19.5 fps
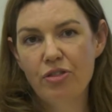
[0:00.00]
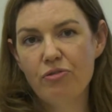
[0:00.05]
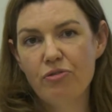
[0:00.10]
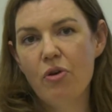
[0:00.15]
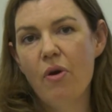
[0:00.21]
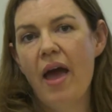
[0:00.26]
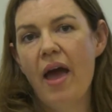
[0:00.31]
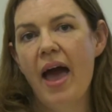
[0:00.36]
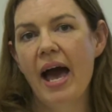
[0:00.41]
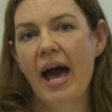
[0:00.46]

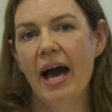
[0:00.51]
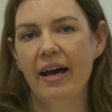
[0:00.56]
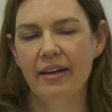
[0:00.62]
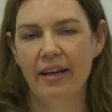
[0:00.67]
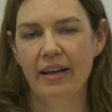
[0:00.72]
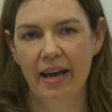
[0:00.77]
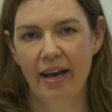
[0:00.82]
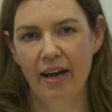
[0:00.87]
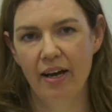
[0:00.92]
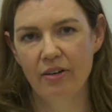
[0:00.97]
throughout
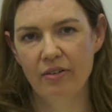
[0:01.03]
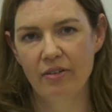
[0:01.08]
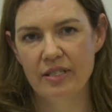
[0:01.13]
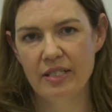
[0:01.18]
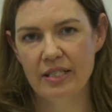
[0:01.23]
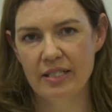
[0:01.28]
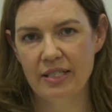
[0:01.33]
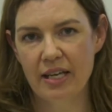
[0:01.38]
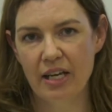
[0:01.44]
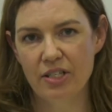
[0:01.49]
our
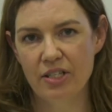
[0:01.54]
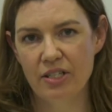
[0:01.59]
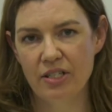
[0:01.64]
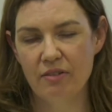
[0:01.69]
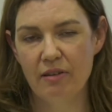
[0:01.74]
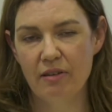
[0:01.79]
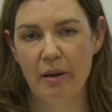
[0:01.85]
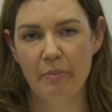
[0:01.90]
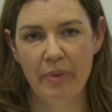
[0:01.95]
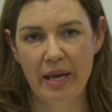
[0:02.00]
discussions
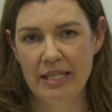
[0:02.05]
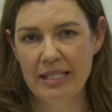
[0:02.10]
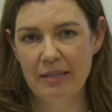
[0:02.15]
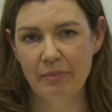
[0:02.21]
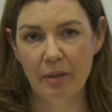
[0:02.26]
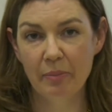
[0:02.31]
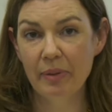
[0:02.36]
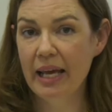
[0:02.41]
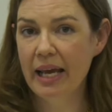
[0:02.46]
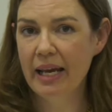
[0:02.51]
around
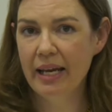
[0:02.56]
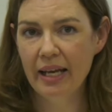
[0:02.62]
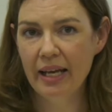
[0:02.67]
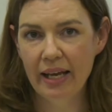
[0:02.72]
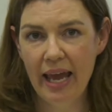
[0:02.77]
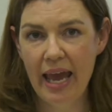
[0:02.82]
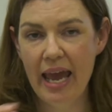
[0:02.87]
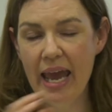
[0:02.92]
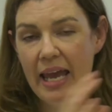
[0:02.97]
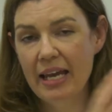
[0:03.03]
pandemic
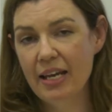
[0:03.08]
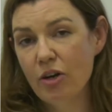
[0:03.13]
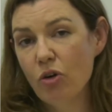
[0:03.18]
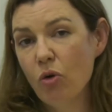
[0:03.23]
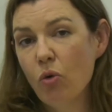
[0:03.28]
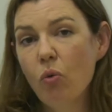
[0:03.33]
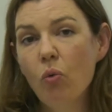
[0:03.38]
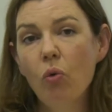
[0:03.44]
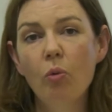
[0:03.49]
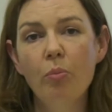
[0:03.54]
planning and at
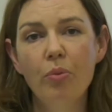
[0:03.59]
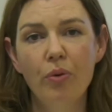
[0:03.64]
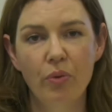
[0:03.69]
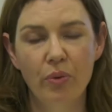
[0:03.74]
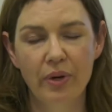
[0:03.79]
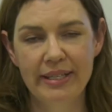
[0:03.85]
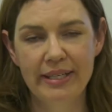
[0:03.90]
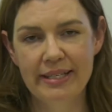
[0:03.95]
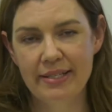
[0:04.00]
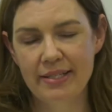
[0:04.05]
all
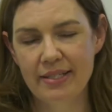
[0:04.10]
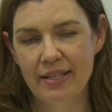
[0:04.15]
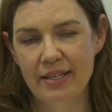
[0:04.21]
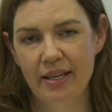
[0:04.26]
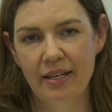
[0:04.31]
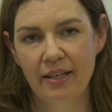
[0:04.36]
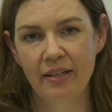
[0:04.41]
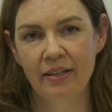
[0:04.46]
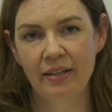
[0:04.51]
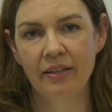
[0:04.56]
points
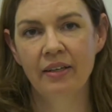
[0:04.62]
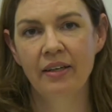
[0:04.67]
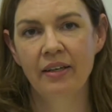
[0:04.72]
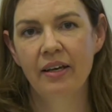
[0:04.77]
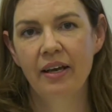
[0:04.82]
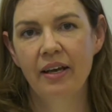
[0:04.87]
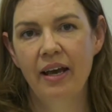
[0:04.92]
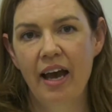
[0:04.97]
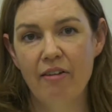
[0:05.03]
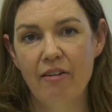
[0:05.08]
in
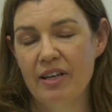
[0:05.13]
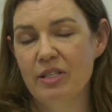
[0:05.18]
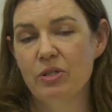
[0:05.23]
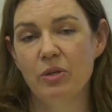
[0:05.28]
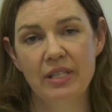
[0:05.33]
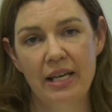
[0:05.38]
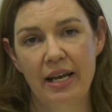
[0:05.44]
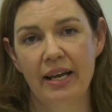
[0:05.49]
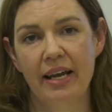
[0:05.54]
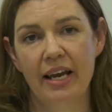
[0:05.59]
our
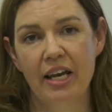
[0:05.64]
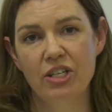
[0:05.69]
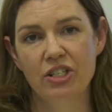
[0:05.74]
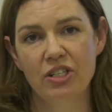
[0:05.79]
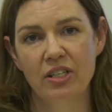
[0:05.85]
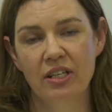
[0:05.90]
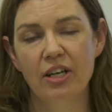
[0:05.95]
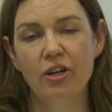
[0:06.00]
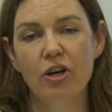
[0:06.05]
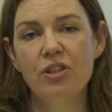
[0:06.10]
resource
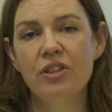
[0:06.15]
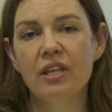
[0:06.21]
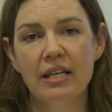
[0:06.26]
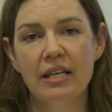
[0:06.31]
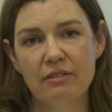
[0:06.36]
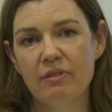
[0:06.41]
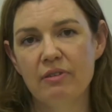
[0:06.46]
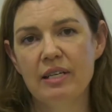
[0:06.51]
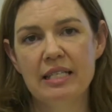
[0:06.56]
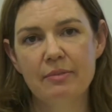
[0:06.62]
allocation. I don't think
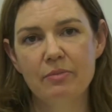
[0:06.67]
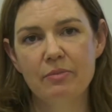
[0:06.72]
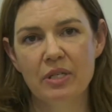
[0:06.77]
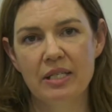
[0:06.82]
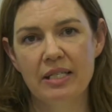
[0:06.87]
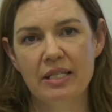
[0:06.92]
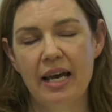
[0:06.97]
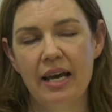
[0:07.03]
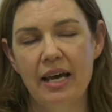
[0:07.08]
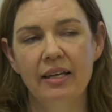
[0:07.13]
it's reasonable to
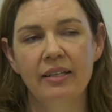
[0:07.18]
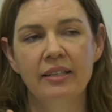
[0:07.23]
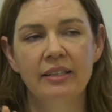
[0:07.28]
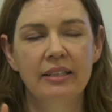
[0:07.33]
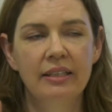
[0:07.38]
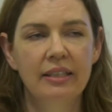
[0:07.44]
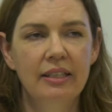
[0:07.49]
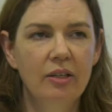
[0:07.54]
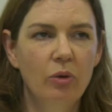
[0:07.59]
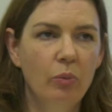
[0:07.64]
say
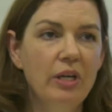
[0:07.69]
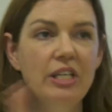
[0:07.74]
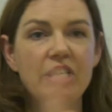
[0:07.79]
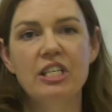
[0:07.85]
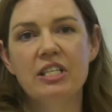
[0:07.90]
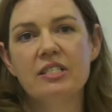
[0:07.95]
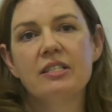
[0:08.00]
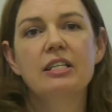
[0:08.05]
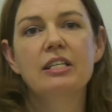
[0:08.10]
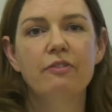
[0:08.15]
we
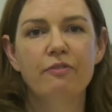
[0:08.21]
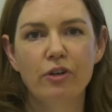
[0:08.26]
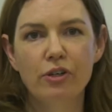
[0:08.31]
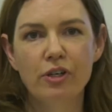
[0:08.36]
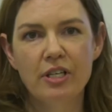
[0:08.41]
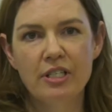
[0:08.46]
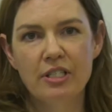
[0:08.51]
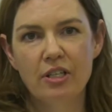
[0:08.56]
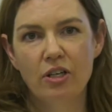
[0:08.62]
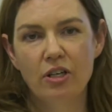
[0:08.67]
just need to
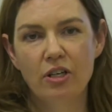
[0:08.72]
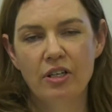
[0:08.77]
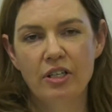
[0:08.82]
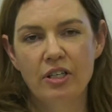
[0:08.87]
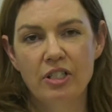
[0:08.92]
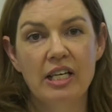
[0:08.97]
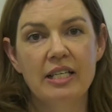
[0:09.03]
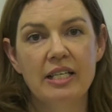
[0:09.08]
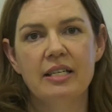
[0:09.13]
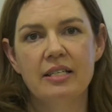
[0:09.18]
focus on
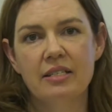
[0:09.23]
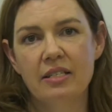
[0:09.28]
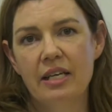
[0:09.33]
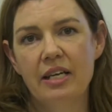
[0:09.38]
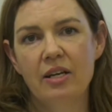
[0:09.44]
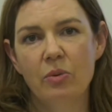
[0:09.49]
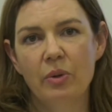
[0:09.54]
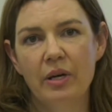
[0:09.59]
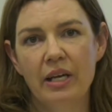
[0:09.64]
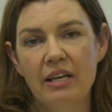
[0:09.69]
justice and
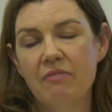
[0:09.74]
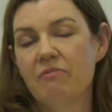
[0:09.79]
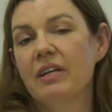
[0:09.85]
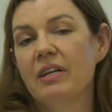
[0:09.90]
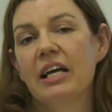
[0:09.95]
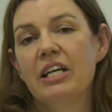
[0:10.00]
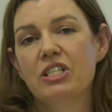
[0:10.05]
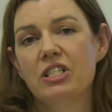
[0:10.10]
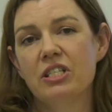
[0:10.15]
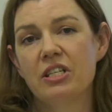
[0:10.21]
equity in
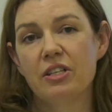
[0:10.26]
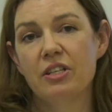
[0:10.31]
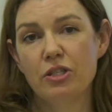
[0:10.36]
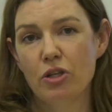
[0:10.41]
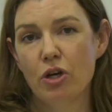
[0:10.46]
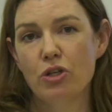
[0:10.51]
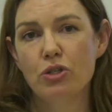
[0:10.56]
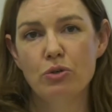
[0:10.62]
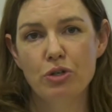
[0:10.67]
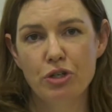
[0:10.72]
relation to the
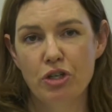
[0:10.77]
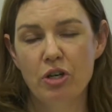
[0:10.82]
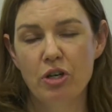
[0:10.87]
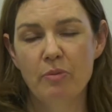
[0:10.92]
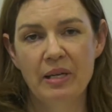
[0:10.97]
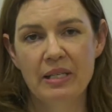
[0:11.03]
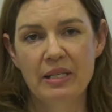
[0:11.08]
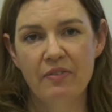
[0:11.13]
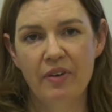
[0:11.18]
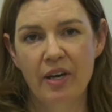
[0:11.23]
social
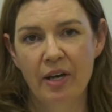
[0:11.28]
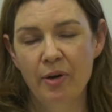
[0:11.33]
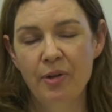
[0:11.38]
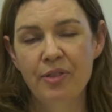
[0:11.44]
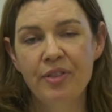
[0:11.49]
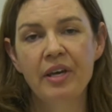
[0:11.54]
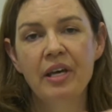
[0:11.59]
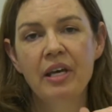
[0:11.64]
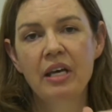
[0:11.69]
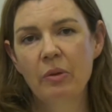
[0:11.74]
determinants of
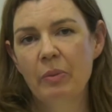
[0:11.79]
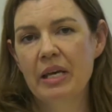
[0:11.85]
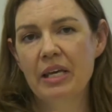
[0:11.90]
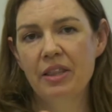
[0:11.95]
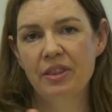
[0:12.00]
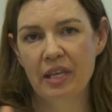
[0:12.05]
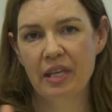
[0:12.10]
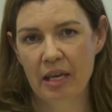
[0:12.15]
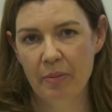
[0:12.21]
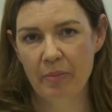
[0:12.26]
health. We
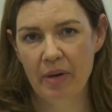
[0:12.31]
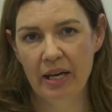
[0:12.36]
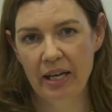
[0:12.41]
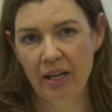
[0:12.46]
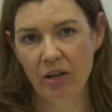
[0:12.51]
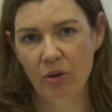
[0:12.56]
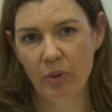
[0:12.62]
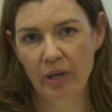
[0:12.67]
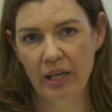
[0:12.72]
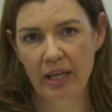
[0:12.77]
can think about
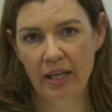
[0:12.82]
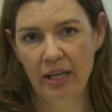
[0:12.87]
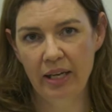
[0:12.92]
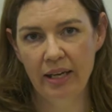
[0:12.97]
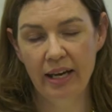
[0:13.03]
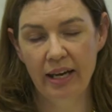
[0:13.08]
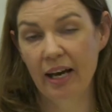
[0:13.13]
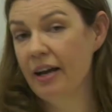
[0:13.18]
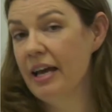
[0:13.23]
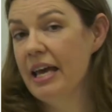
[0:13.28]
equity